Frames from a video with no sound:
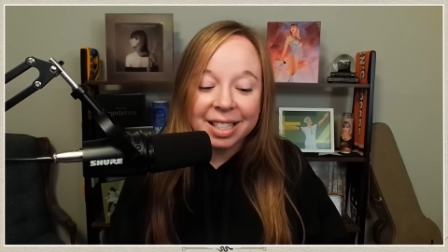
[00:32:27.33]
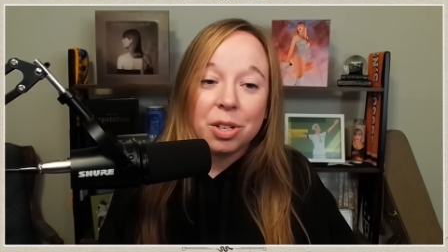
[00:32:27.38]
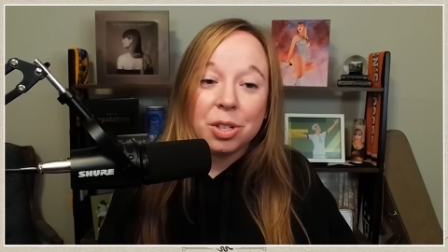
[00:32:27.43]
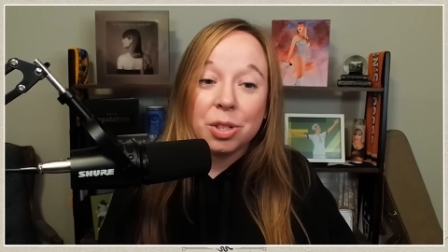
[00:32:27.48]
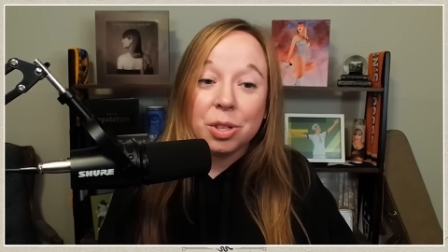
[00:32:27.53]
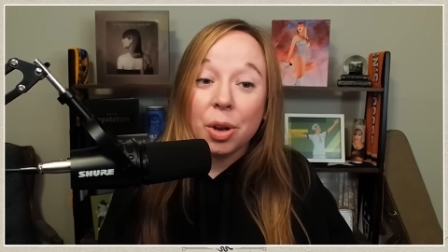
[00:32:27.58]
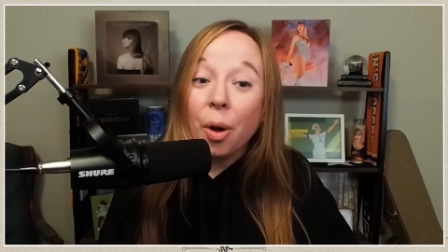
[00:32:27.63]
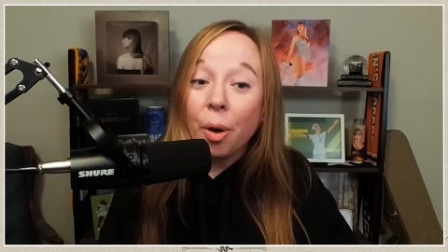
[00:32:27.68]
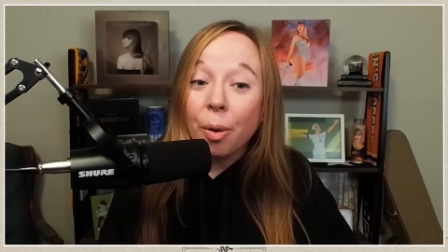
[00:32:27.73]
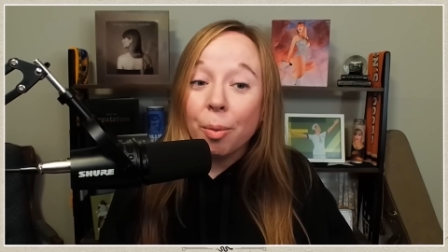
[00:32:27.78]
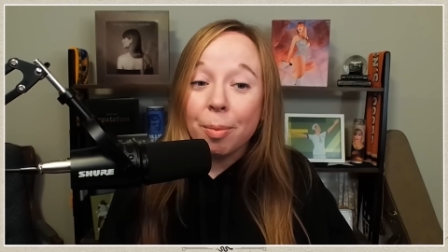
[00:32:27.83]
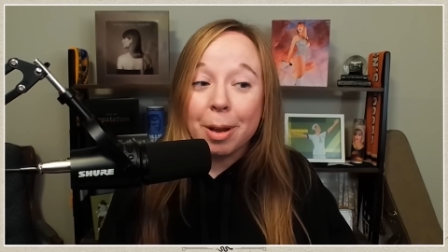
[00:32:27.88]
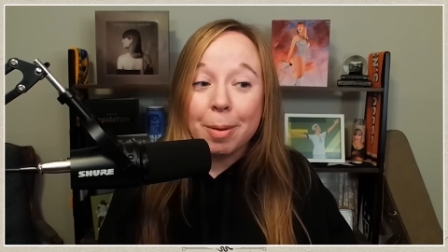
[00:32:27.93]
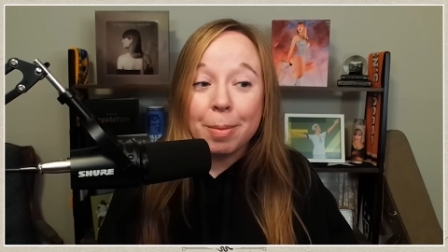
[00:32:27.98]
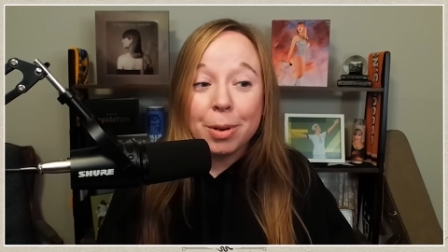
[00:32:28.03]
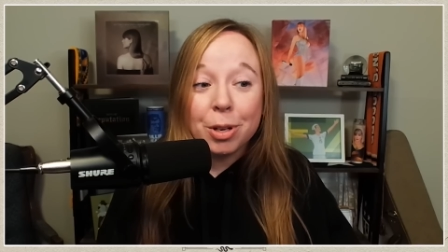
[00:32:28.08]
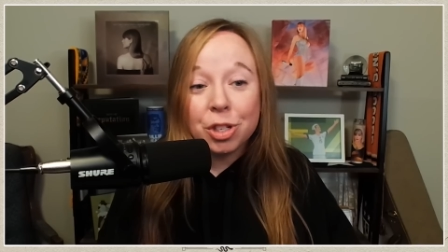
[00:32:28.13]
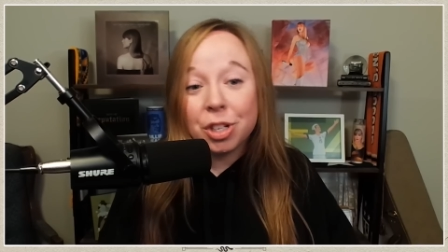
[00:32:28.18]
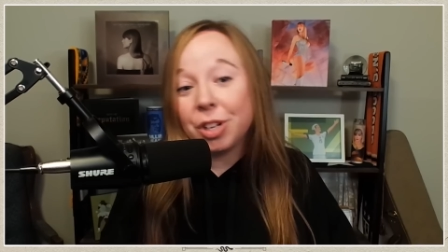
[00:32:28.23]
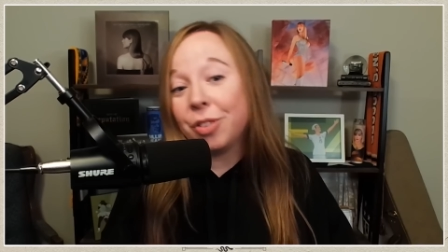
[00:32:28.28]
So
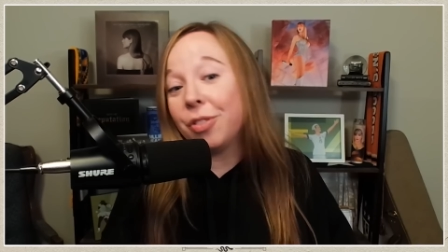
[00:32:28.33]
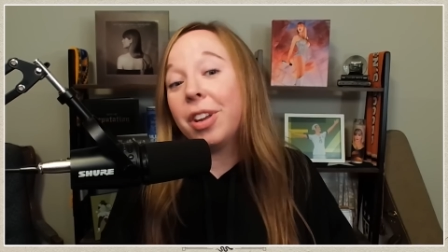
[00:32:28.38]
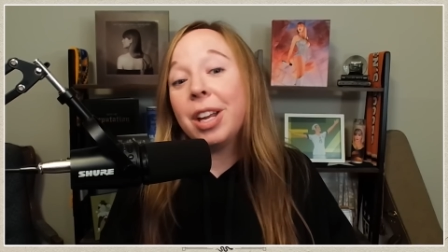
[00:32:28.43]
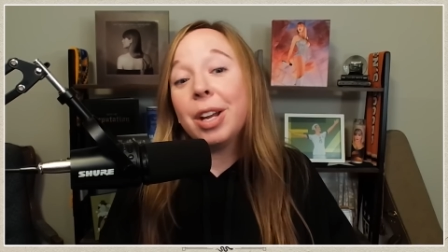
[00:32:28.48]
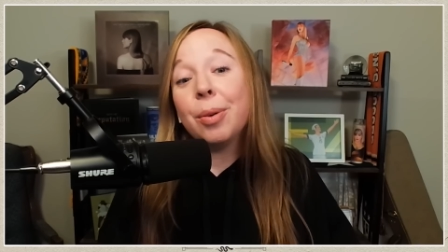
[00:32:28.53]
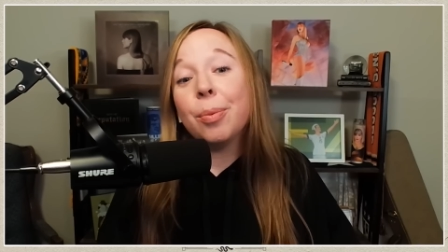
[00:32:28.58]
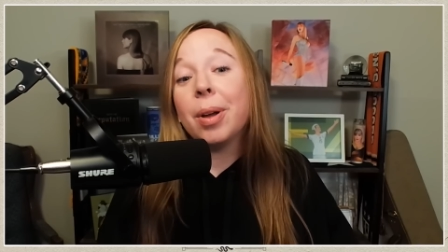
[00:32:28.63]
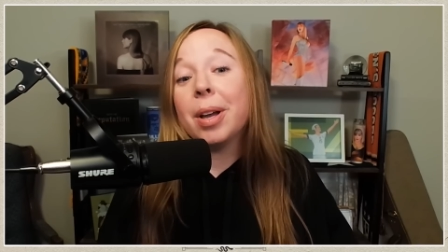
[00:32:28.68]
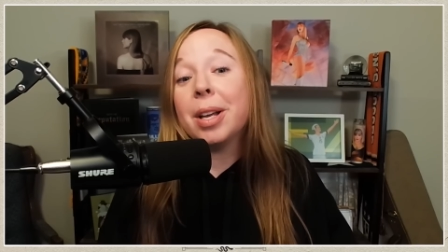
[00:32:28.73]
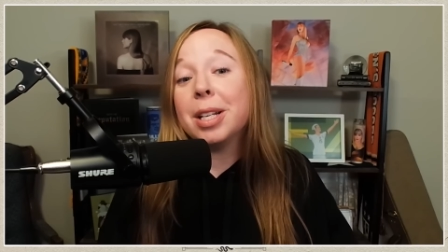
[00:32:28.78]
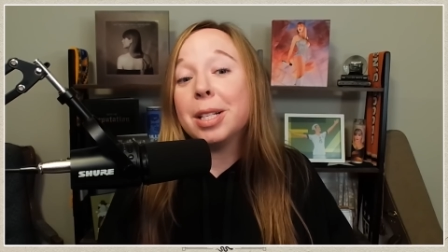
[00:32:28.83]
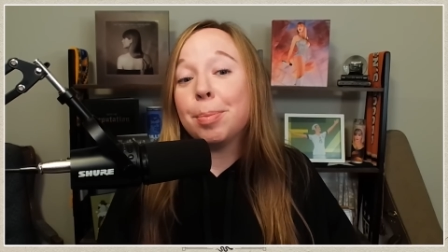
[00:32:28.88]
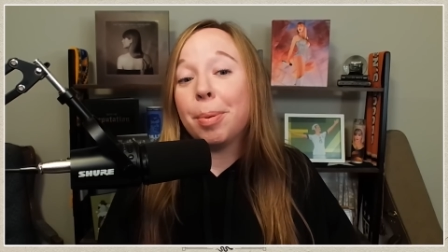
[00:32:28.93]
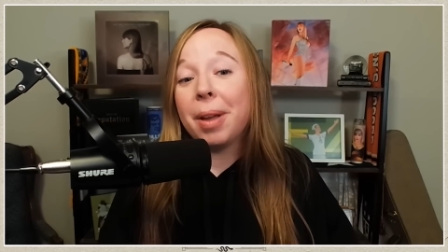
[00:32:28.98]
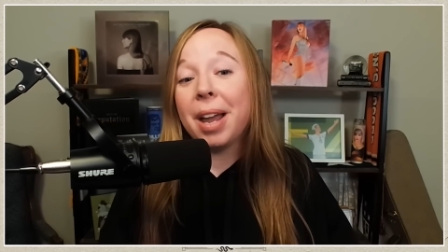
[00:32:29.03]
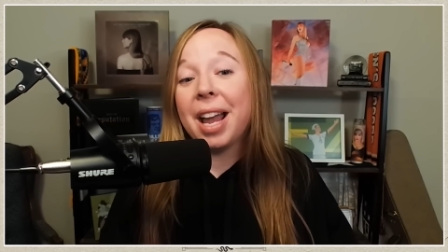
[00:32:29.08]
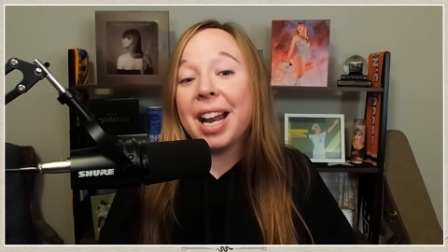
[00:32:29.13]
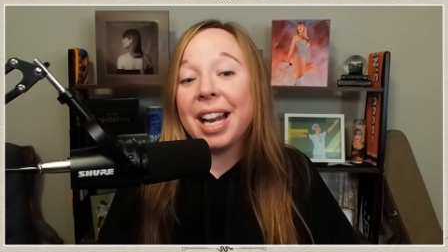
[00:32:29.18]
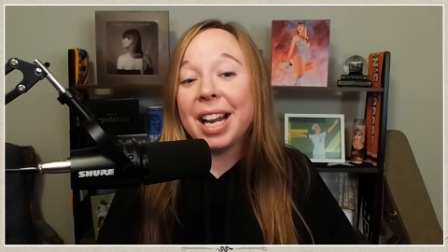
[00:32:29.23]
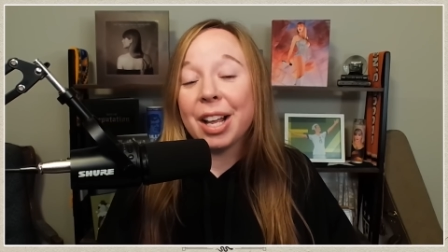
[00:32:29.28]
maybe she really was
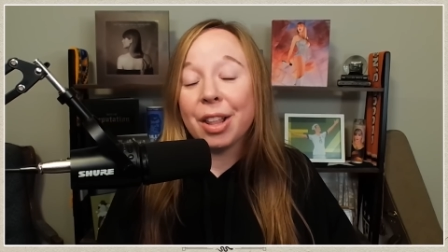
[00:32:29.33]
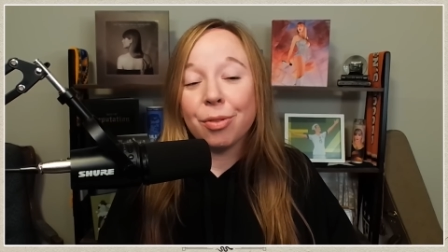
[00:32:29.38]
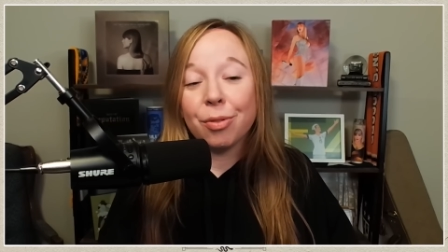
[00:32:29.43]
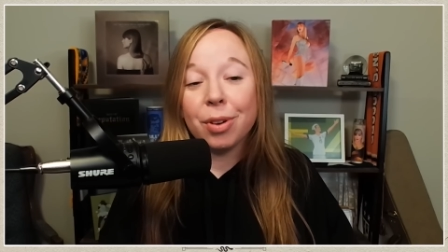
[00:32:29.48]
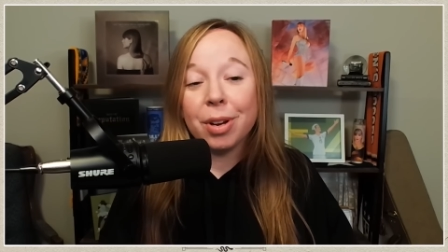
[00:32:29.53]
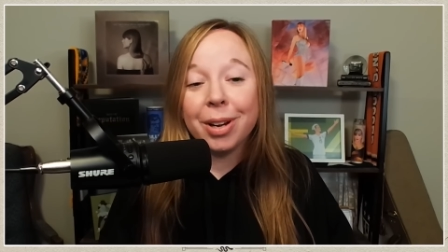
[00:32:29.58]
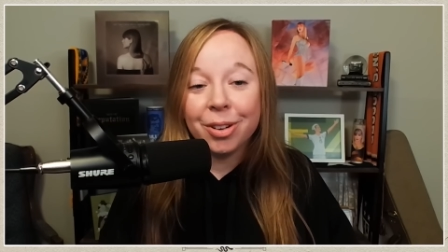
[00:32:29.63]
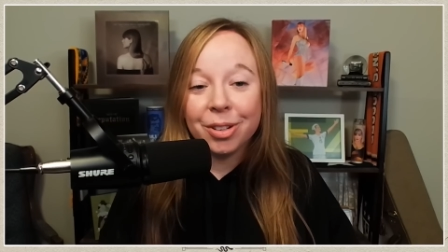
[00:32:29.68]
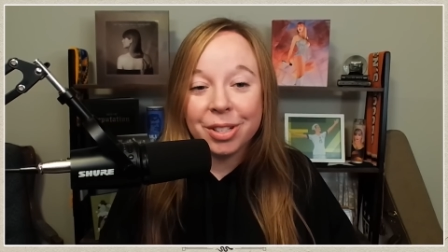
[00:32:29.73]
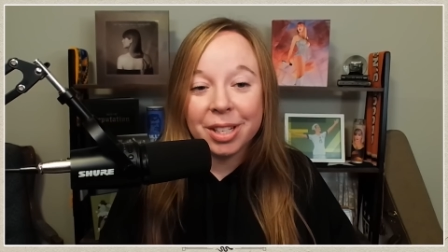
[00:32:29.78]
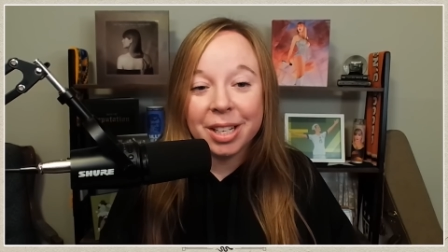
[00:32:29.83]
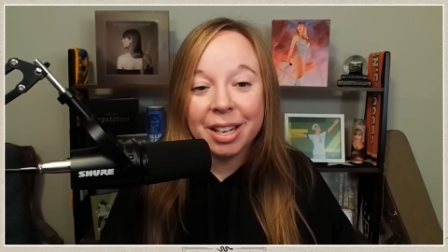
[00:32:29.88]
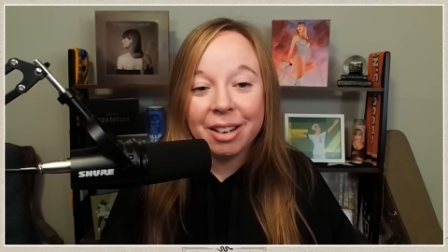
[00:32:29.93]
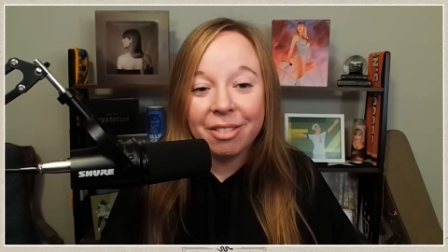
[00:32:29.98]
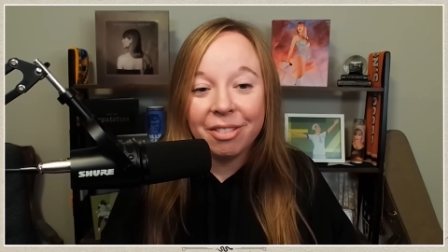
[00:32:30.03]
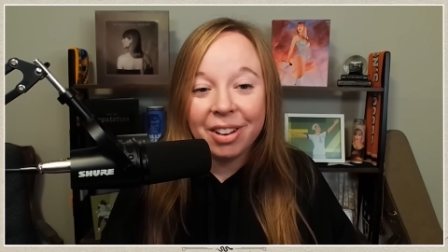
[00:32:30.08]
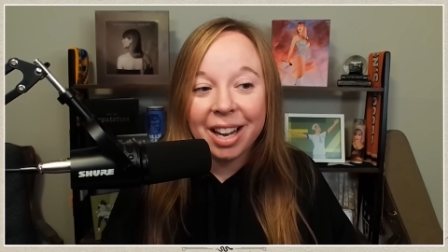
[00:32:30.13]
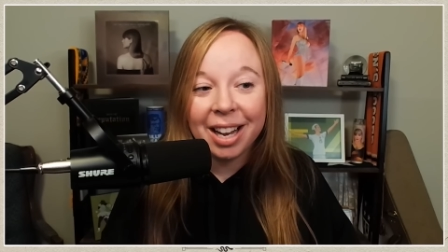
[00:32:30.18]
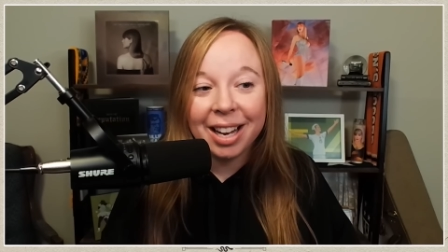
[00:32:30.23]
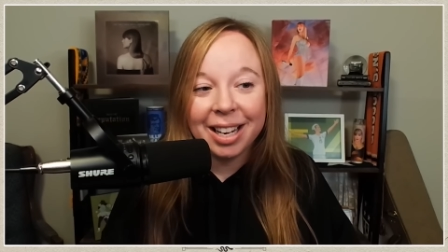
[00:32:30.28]
planning 3 years in
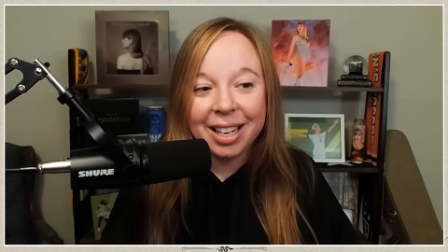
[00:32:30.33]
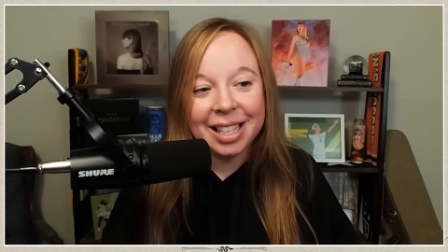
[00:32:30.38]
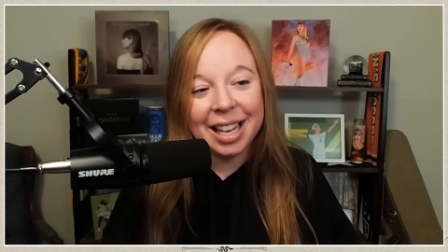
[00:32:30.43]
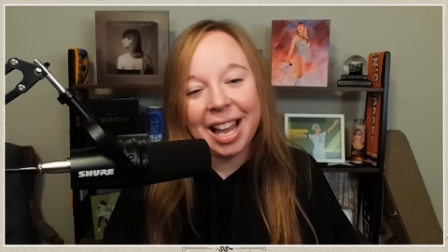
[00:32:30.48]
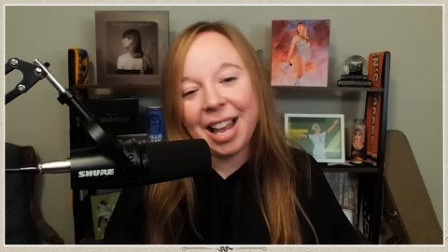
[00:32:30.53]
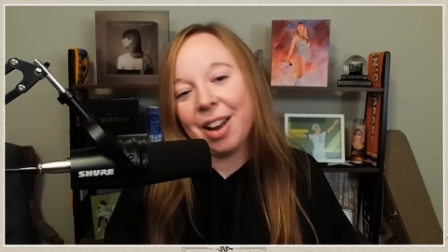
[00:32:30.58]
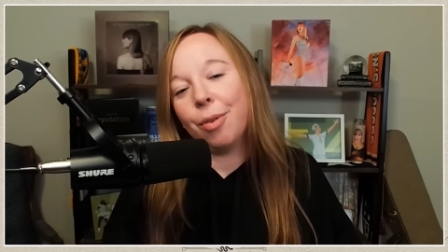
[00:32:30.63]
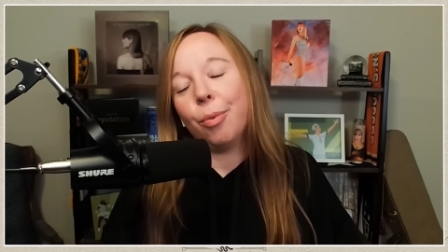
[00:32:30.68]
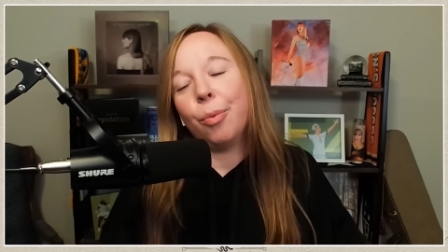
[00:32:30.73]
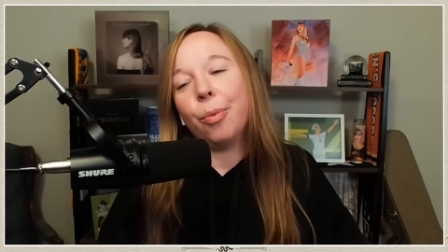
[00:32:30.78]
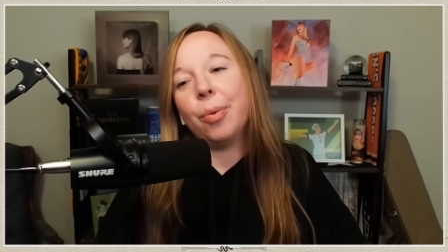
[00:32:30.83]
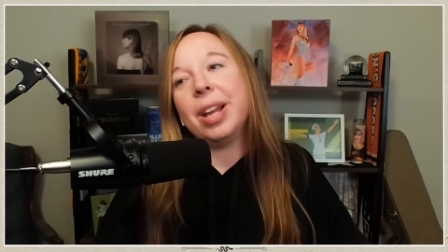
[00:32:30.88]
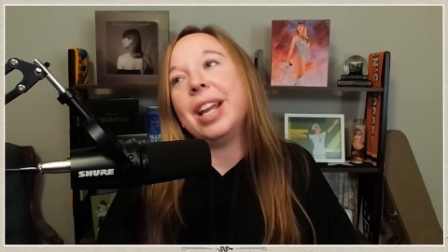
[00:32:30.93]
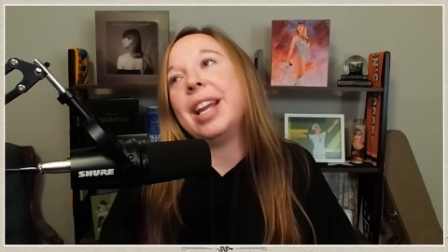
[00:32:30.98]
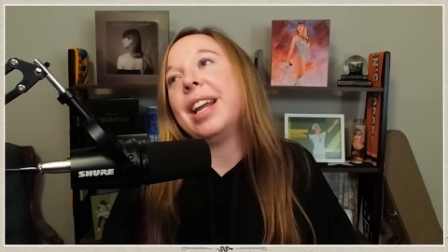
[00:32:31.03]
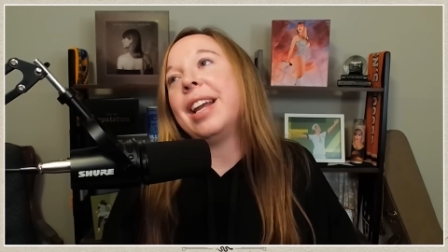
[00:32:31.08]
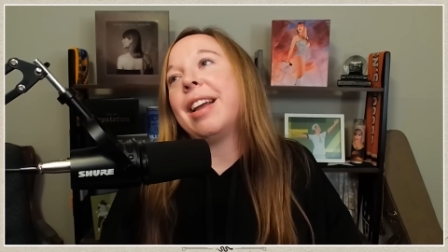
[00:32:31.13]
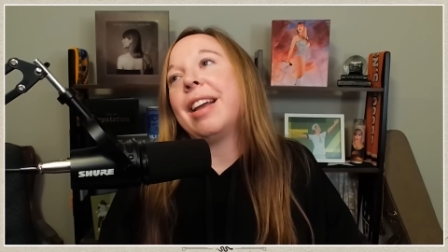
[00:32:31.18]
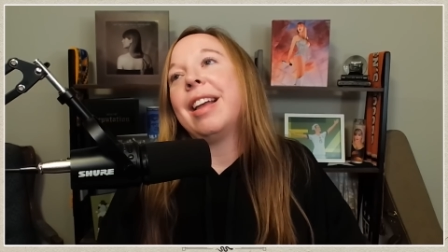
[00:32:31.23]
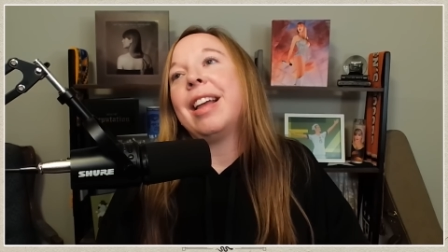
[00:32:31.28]
advance, and
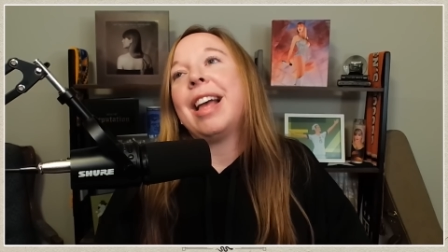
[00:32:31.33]
we